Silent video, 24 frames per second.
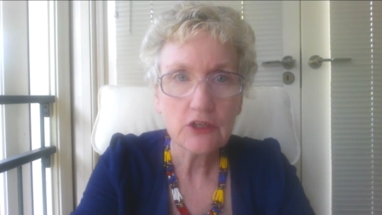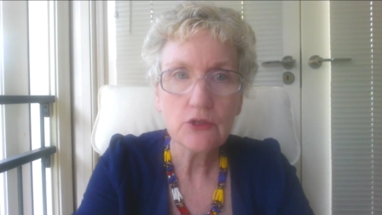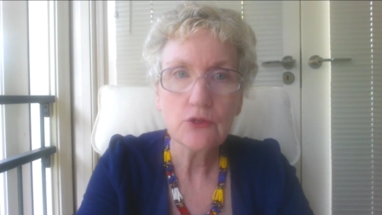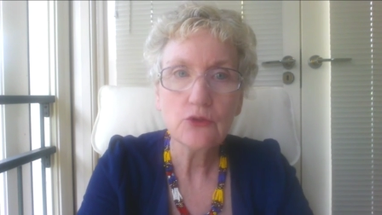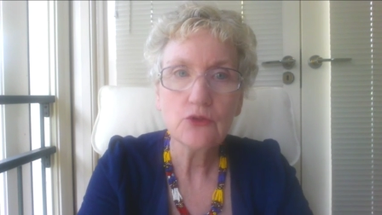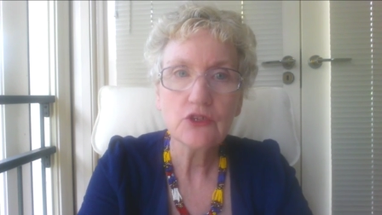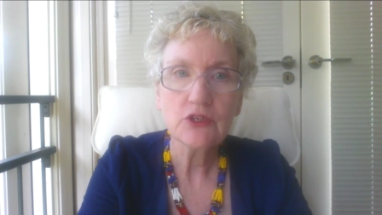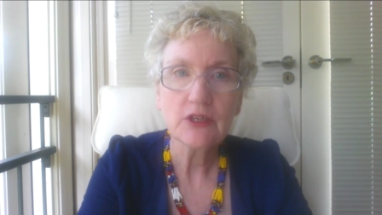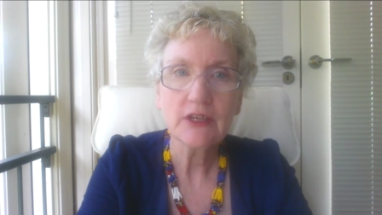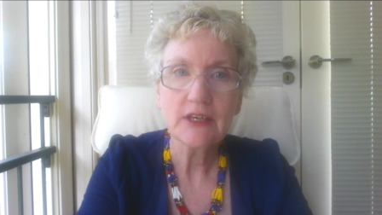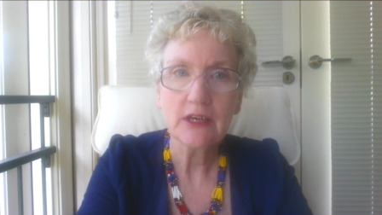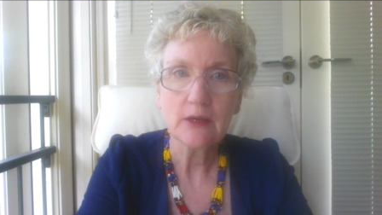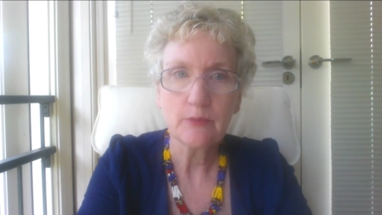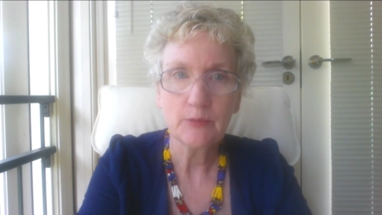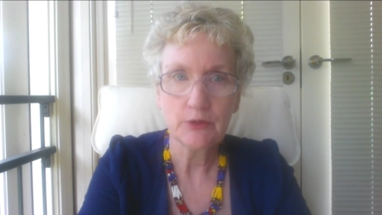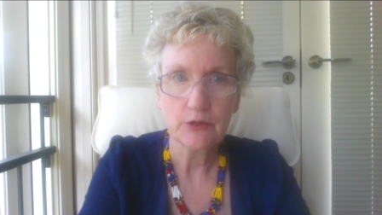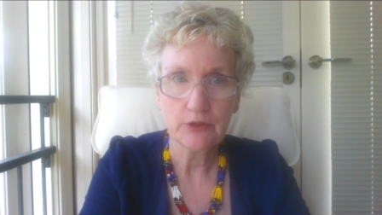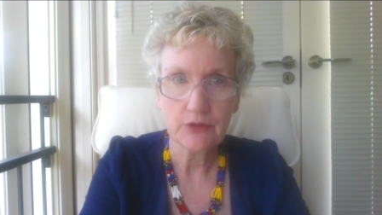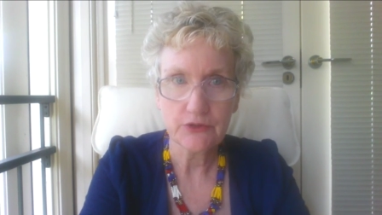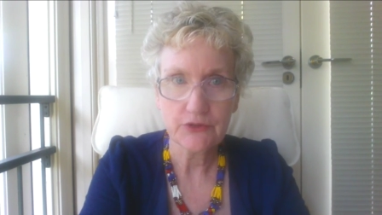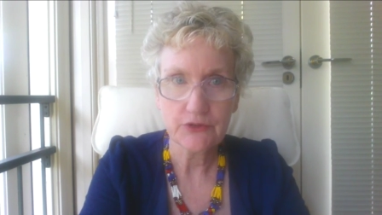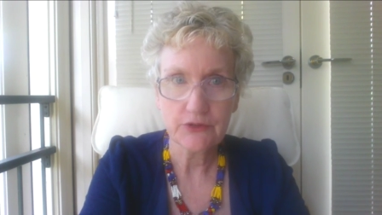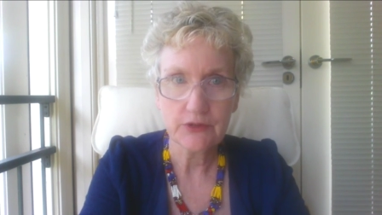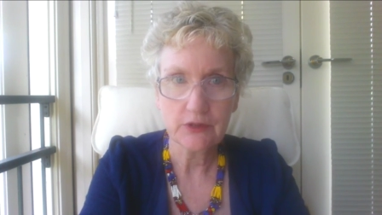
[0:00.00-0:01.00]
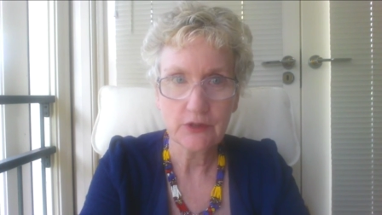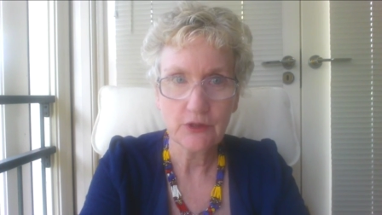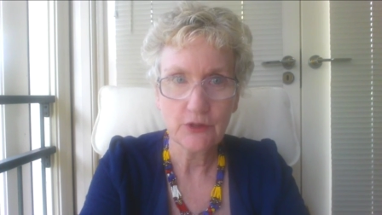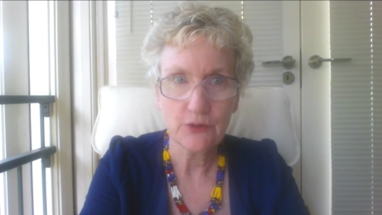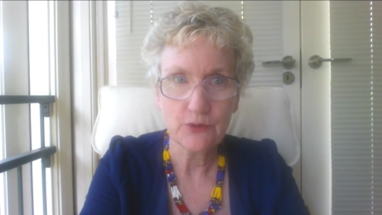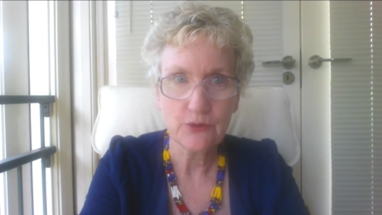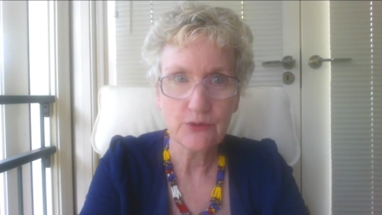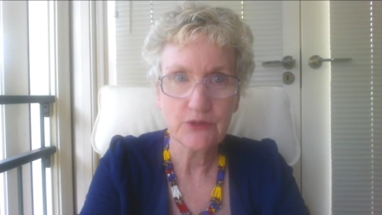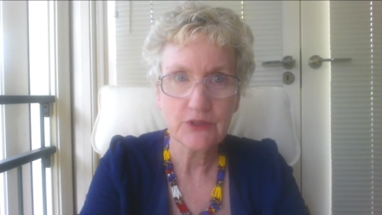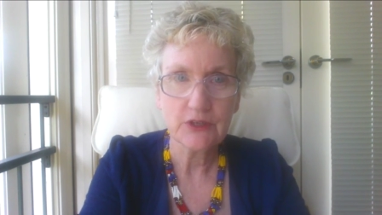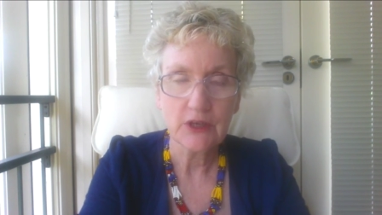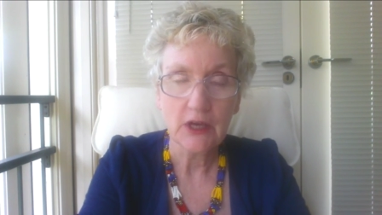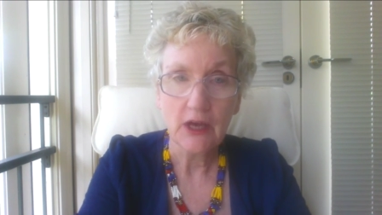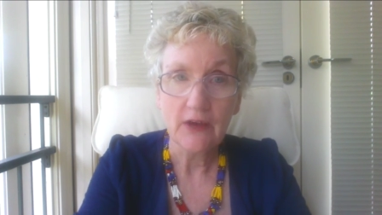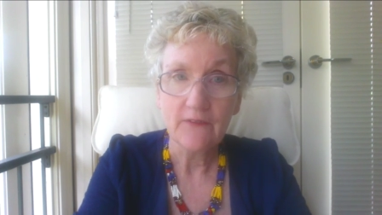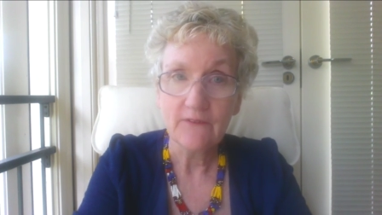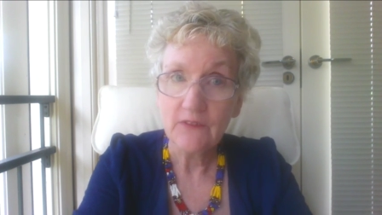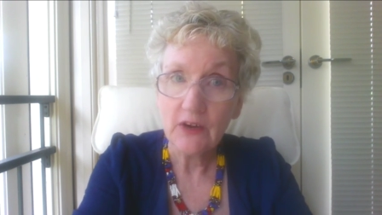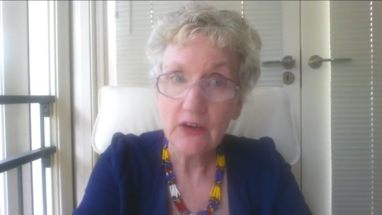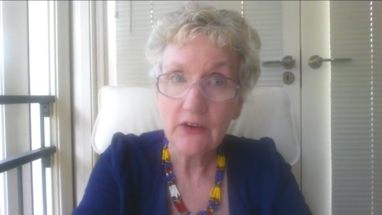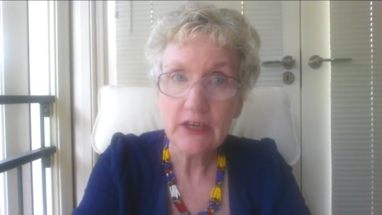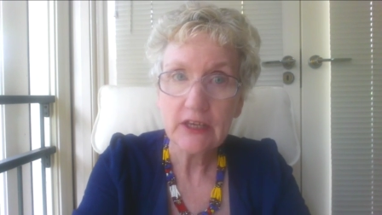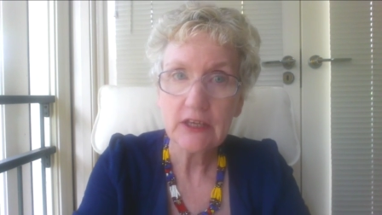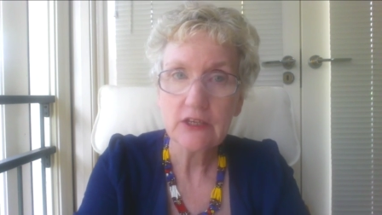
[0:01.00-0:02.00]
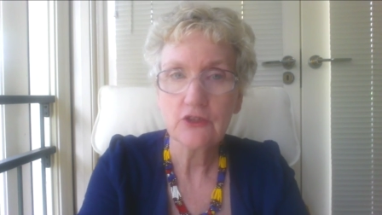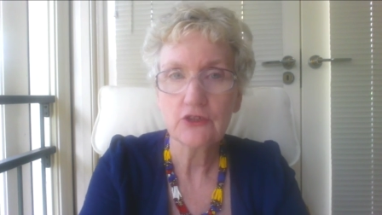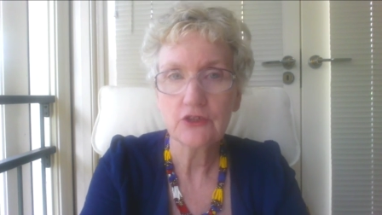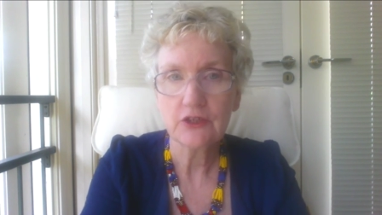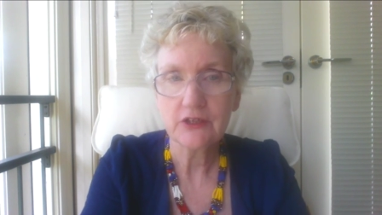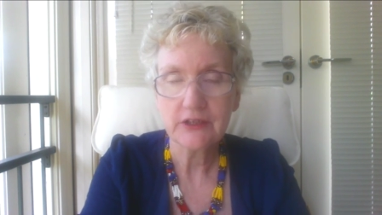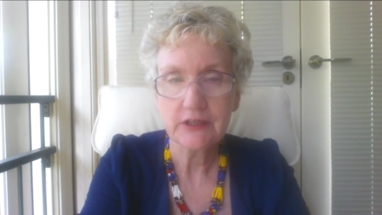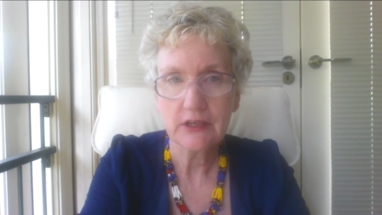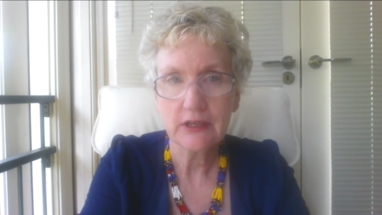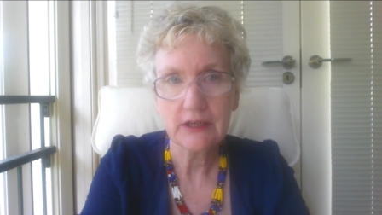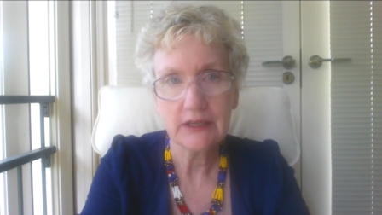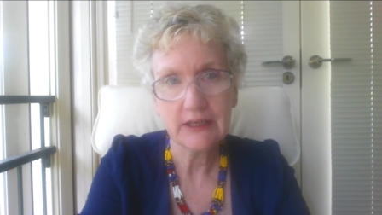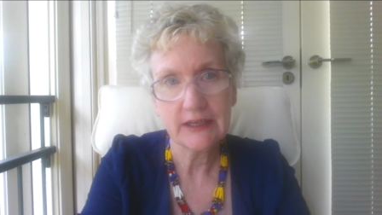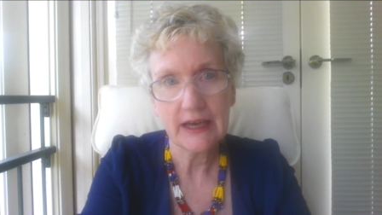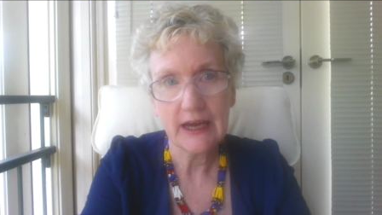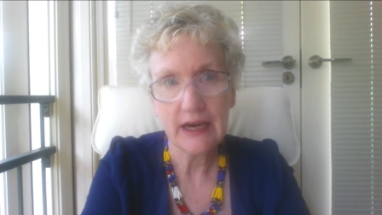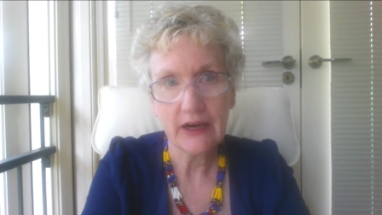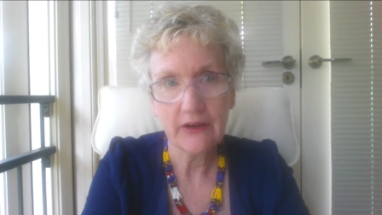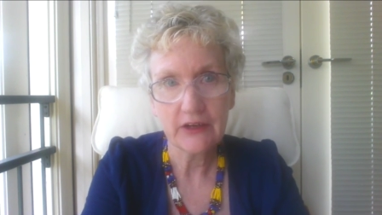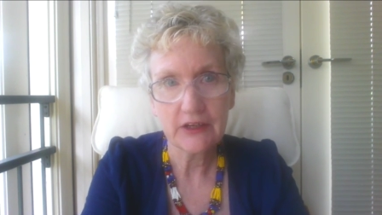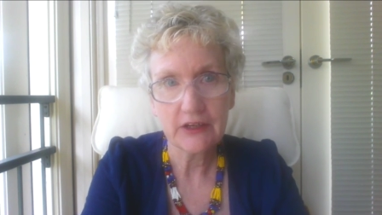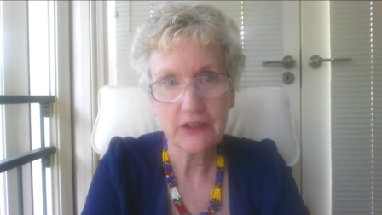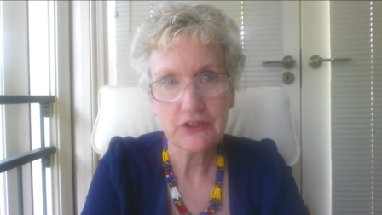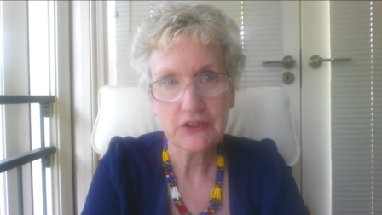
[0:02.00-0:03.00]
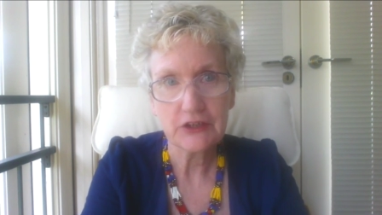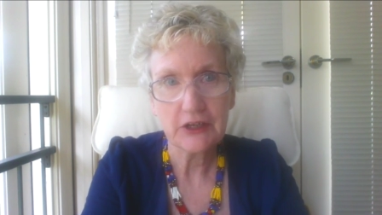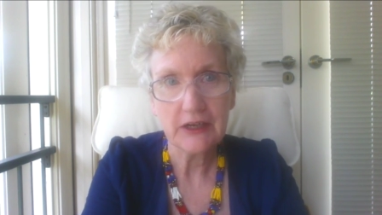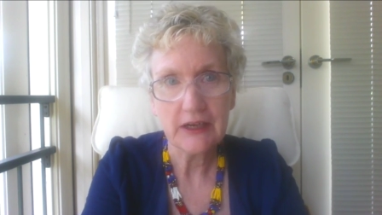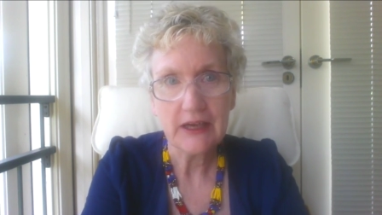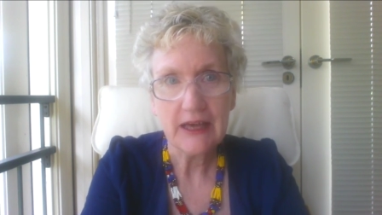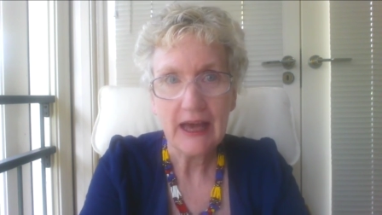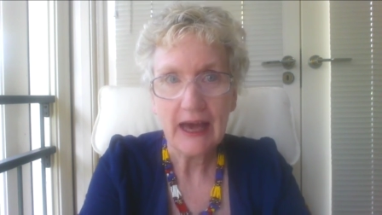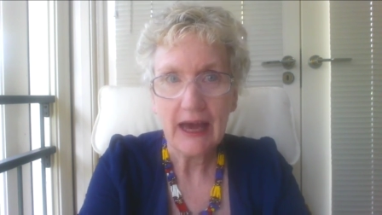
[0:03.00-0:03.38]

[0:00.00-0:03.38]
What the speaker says: usually a person who's very interested in character,